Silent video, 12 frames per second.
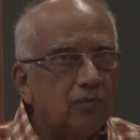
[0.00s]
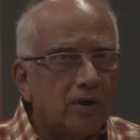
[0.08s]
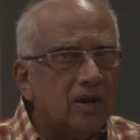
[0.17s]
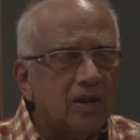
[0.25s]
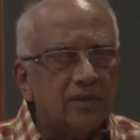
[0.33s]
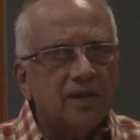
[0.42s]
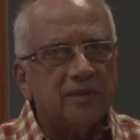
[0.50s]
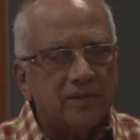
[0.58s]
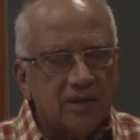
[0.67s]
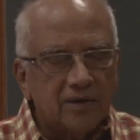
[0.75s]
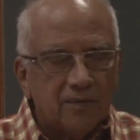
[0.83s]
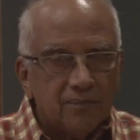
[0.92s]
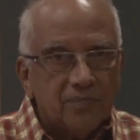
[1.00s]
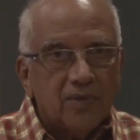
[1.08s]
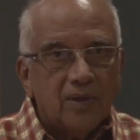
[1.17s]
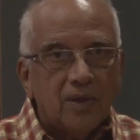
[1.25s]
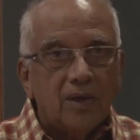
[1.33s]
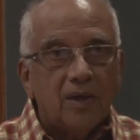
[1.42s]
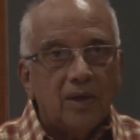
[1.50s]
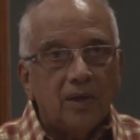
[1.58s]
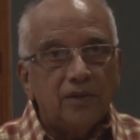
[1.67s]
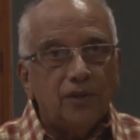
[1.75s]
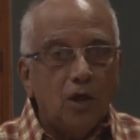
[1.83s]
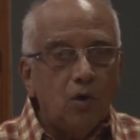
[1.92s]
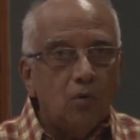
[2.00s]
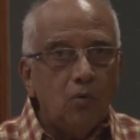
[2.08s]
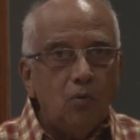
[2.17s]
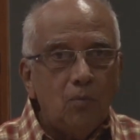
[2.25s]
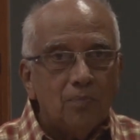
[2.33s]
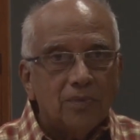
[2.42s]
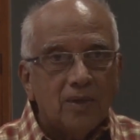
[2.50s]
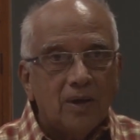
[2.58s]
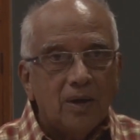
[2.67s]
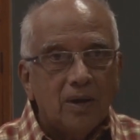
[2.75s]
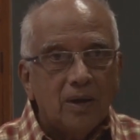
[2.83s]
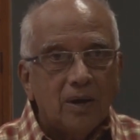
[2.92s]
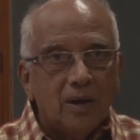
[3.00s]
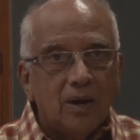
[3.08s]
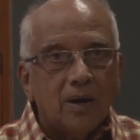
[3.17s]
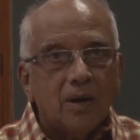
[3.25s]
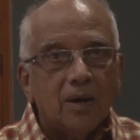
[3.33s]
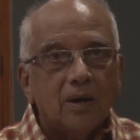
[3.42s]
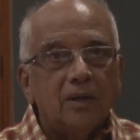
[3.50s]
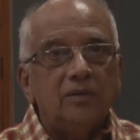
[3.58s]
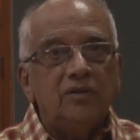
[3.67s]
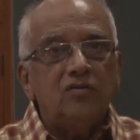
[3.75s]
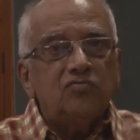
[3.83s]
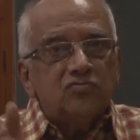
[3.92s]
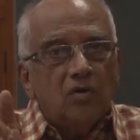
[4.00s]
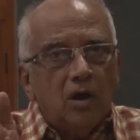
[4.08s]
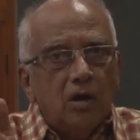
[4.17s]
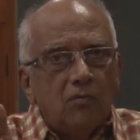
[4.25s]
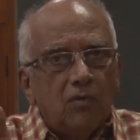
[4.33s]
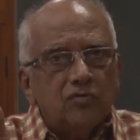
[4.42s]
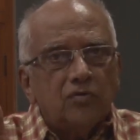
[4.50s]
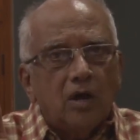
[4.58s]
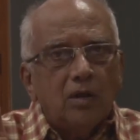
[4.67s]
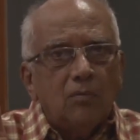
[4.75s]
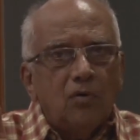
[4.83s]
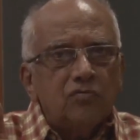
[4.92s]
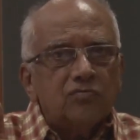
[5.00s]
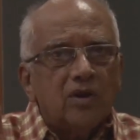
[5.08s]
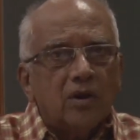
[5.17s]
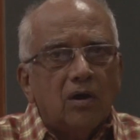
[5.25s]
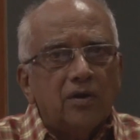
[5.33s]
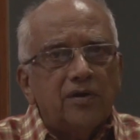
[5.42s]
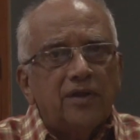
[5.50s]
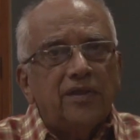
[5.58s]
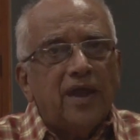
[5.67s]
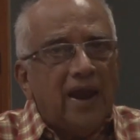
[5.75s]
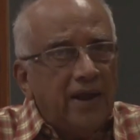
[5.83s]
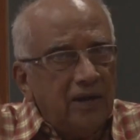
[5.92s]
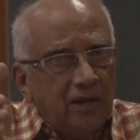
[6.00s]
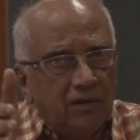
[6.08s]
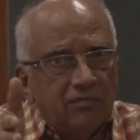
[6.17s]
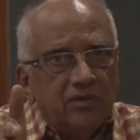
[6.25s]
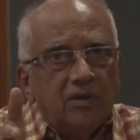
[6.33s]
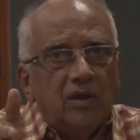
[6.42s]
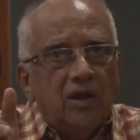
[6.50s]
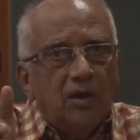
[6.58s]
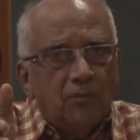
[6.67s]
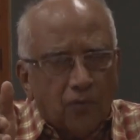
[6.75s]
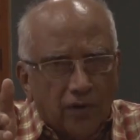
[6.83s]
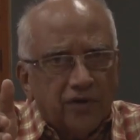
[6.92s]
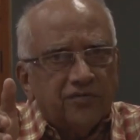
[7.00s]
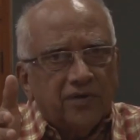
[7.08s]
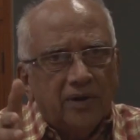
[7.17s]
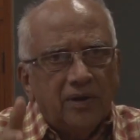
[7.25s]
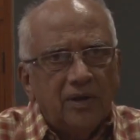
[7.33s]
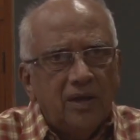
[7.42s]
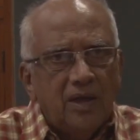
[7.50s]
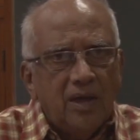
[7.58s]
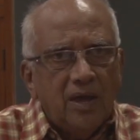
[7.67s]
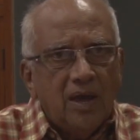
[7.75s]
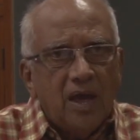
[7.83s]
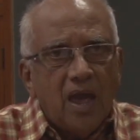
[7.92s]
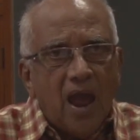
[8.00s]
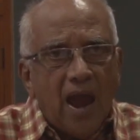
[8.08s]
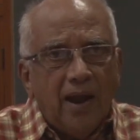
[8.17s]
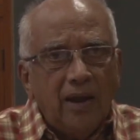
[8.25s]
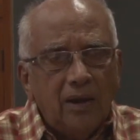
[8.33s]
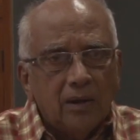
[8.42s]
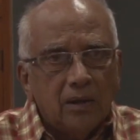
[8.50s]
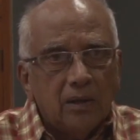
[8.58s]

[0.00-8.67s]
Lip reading: Swarnalatha, I think. Now, this song was almost recorded at the end of the production, and